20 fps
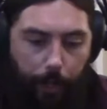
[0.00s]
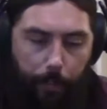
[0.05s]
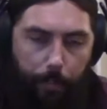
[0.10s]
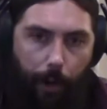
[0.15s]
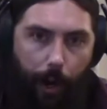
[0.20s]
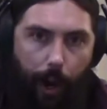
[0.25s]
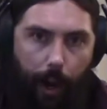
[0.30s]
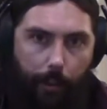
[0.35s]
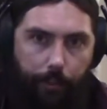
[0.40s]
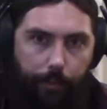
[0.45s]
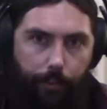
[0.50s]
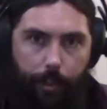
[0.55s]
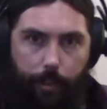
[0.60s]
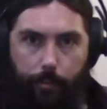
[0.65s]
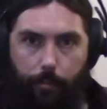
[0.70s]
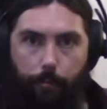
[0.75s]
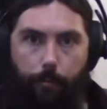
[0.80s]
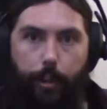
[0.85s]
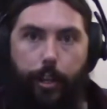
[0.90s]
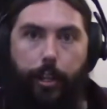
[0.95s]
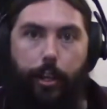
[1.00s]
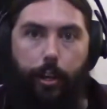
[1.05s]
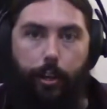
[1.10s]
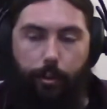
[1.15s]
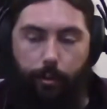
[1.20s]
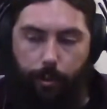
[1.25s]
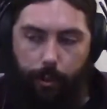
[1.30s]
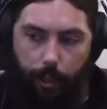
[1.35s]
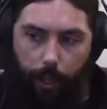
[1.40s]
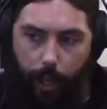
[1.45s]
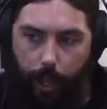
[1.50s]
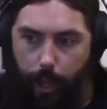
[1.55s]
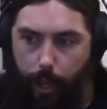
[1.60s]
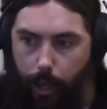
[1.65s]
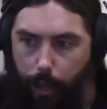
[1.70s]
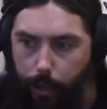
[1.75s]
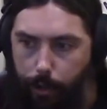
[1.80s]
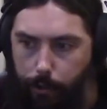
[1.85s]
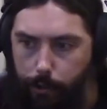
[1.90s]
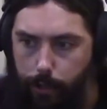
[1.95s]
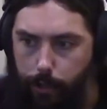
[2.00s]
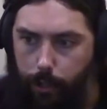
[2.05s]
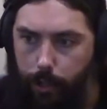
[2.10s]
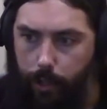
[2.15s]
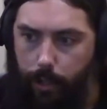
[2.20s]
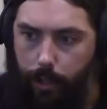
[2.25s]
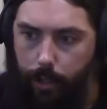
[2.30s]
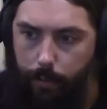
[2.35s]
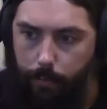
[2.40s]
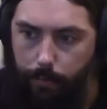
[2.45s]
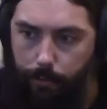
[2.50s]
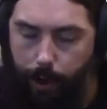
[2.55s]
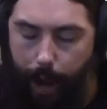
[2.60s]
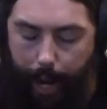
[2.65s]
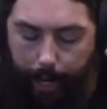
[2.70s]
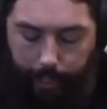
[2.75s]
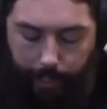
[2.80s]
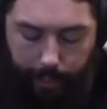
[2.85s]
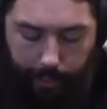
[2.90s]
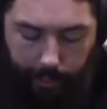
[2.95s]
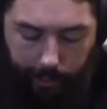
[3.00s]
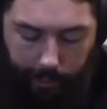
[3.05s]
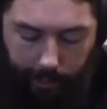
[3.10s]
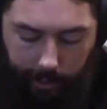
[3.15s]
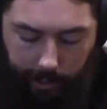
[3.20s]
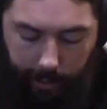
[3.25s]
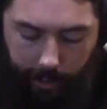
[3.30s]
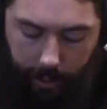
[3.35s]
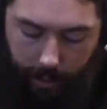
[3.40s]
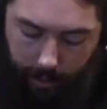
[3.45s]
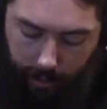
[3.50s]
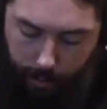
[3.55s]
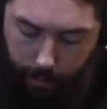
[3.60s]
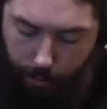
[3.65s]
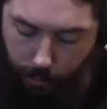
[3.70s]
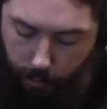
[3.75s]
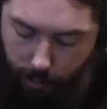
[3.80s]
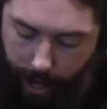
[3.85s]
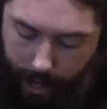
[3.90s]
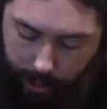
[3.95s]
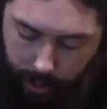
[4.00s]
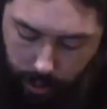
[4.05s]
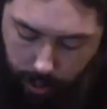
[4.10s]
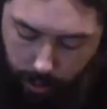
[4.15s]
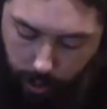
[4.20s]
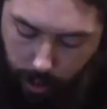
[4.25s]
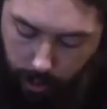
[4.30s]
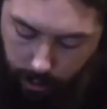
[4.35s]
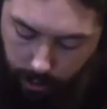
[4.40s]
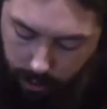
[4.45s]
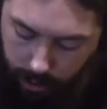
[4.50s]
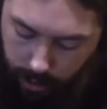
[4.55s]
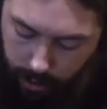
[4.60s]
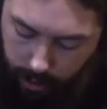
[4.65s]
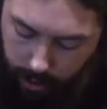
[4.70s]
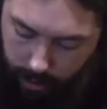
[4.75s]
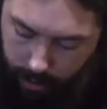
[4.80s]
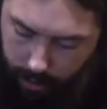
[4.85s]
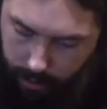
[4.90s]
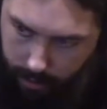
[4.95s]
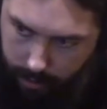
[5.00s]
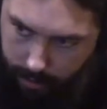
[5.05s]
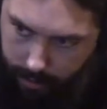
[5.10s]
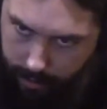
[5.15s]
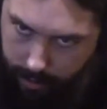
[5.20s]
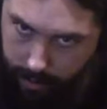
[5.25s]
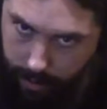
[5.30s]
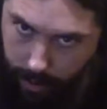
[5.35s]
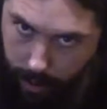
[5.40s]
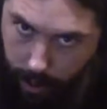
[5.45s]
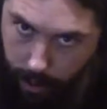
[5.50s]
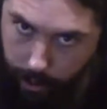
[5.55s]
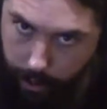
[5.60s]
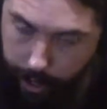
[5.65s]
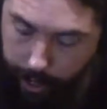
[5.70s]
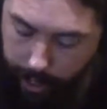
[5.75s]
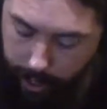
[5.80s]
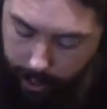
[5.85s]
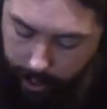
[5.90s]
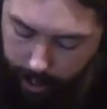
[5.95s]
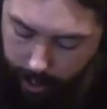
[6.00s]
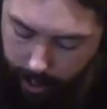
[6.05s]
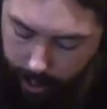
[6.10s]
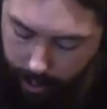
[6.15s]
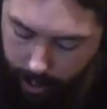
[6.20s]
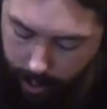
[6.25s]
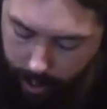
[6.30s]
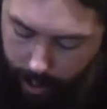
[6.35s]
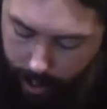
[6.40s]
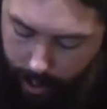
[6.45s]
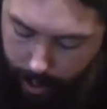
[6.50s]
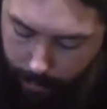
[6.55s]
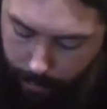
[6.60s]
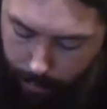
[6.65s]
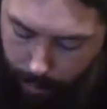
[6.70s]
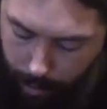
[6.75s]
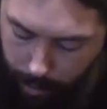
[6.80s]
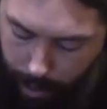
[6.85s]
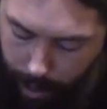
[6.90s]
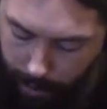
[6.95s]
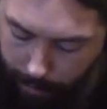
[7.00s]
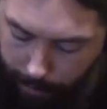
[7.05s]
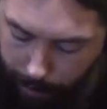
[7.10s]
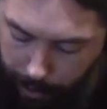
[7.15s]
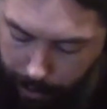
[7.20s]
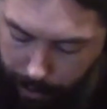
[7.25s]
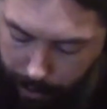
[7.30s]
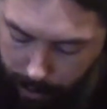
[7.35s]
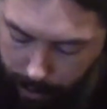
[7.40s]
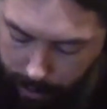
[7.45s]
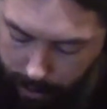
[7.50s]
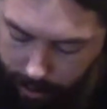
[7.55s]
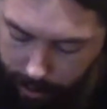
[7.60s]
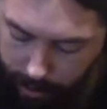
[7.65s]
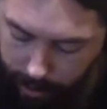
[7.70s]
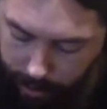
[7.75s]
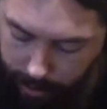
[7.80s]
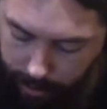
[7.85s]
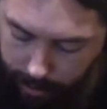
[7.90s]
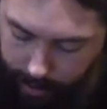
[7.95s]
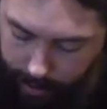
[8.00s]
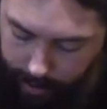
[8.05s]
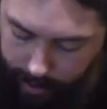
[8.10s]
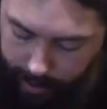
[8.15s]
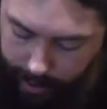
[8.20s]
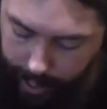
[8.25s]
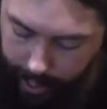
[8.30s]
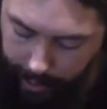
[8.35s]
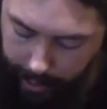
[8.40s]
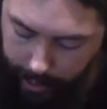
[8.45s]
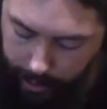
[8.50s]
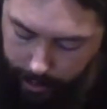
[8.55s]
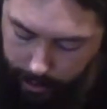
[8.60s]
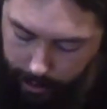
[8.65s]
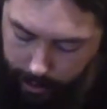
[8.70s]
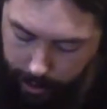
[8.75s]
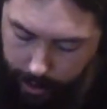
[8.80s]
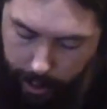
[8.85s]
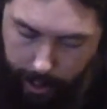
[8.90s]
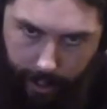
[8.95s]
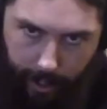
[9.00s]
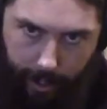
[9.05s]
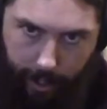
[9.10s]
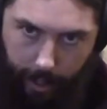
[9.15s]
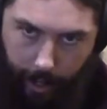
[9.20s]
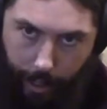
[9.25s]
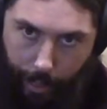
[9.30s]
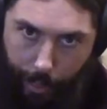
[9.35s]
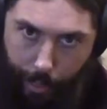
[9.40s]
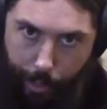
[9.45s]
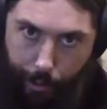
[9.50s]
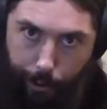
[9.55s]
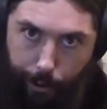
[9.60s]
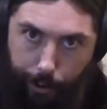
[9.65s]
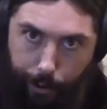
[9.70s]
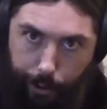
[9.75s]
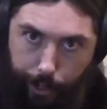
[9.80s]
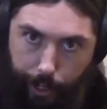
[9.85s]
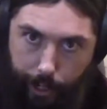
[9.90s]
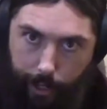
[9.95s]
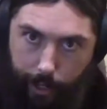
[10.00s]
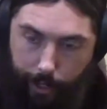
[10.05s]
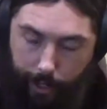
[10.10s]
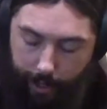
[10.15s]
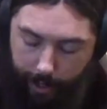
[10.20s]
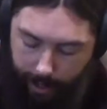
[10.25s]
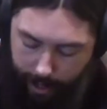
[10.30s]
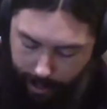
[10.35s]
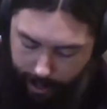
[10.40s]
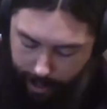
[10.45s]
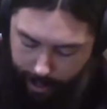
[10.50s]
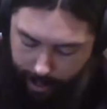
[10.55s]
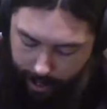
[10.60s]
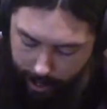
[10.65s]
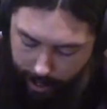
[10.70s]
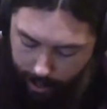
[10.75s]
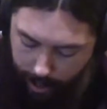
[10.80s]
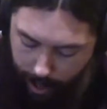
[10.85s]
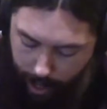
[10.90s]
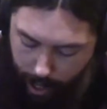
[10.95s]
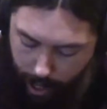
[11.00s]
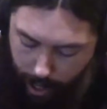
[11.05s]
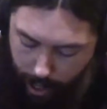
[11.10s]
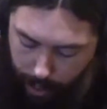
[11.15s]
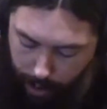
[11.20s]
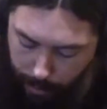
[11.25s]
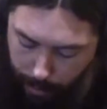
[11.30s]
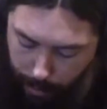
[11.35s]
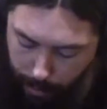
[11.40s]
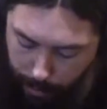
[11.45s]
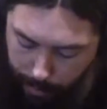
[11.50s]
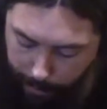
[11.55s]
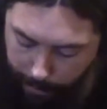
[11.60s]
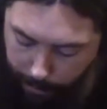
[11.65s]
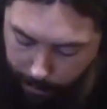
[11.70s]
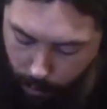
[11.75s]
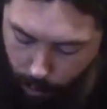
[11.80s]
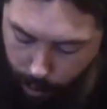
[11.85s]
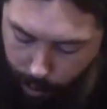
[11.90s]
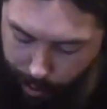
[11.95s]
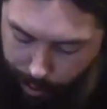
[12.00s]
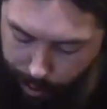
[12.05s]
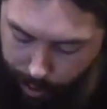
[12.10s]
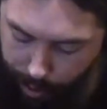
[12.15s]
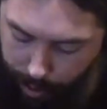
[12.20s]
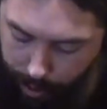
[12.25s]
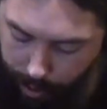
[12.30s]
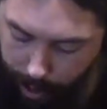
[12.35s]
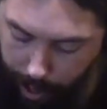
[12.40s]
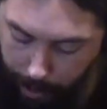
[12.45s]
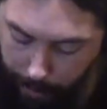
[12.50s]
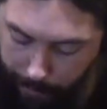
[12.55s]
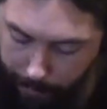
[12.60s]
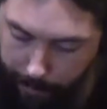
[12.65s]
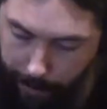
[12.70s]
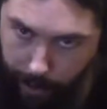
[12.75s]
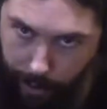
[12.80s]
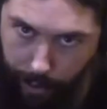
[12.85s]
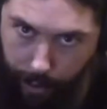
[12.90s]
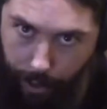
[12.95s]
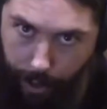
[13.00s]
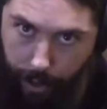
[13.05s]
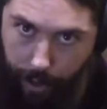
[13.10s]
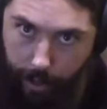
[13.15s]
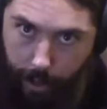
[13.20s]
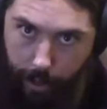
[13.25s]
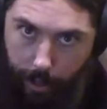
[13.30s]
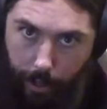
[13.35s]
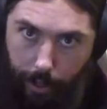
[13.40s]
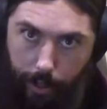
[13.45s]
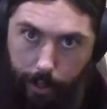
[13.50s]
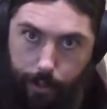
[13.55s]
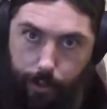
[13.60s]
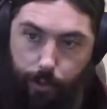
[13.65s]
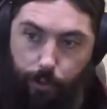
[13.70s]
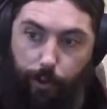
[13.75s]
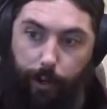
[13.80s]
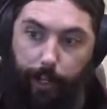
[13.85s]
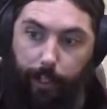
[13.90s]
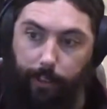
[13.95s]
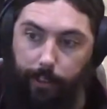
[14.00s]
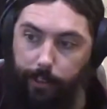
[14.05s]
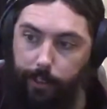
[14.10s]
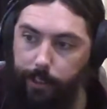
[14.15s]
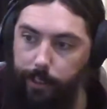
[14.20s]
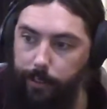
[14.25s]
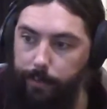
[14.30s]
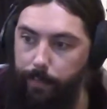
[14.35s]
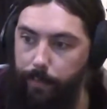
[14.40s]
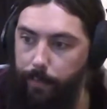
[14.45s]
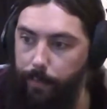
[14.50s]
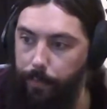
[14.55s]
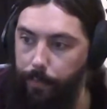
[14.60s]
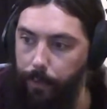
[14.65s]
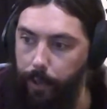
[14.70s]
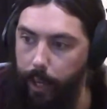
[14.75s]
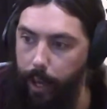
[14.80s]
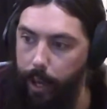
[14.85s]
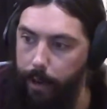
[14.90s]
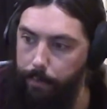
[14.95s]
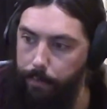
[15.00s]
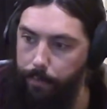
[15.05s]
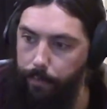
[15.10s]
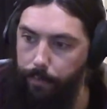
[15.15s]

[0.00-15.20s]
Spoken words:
pause this video and practice some rest strokes. All right, maybe even on the 2nd and 3rd and maybe 4th and 5th strings. Okay.